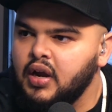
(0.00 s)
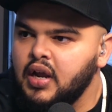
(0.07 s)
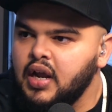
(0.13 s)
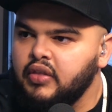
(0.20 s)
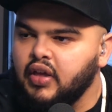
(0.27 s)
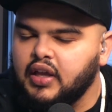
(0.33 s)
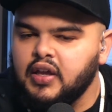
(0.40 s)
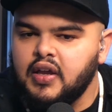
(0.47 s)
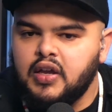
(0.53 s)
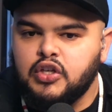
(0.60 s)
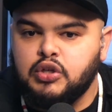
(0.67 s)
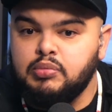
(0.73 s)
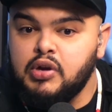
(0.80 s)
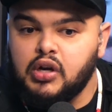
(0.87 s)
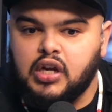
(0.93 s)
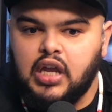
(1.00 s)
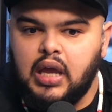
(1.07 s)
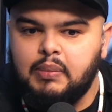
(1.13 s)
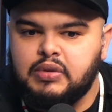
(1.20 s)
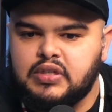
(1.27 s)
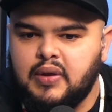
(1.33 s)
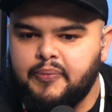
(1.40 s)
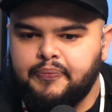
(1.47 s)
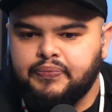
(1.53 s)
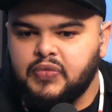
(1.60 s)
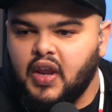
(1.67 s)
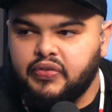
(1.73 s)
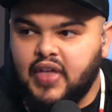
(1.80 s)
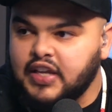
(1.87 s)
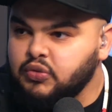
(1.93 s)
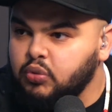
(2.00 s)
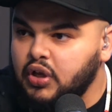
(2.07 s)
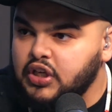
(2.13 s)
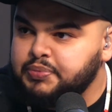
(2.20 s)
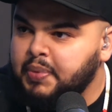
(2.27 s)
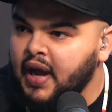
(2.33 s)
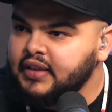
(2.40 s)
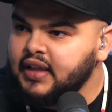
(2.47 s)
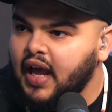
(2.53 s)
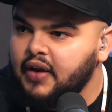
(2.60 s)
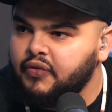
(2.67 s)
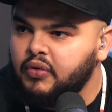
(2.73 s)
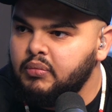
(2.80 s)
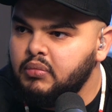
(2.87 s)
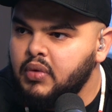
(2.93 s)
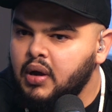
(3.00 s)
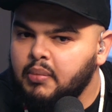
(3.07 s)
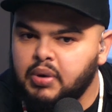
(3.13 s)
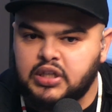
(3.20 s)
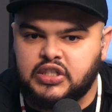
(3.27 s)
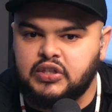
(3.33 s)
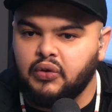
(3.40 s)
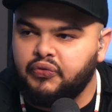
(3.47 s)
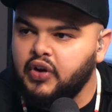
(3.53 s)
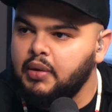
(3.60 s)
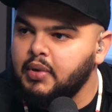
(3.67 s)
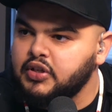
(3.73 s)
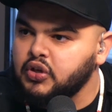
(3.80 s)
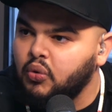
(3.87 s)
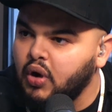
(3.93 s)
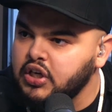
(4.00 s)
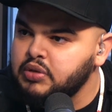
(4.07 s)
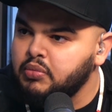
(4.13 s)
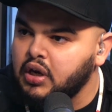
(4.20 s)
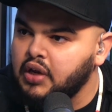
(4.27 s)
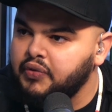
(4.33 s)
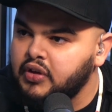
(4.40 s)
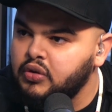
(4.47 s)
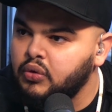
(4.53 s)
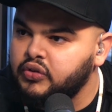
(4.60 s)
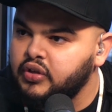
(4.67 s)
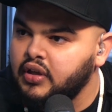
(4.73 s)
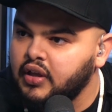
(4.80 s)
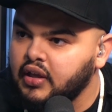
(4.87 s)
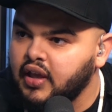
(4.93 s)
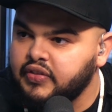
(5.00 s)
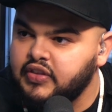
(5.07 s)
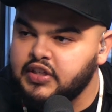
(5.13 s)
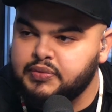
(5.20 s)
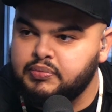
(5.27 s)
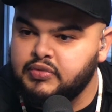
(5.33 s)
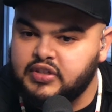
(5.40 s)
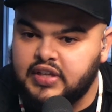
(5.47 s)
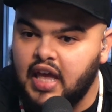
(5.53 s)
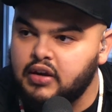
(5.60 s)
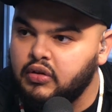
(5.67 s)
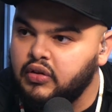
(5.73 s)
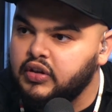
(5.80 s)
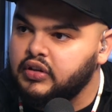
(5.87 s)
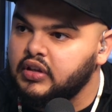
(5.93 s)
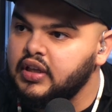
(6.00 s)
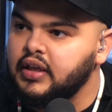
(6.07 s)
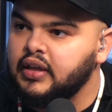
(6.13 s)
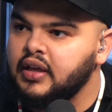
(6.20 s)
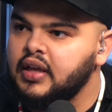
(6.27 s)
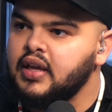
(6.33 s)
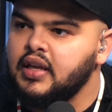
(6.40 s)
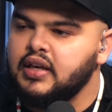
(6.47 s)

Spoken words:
Mm-hmm. Like Jahmyr Gibbs, that's what you expect out of him, but it's still very much a question mark if you can do it to like at this standard in this league.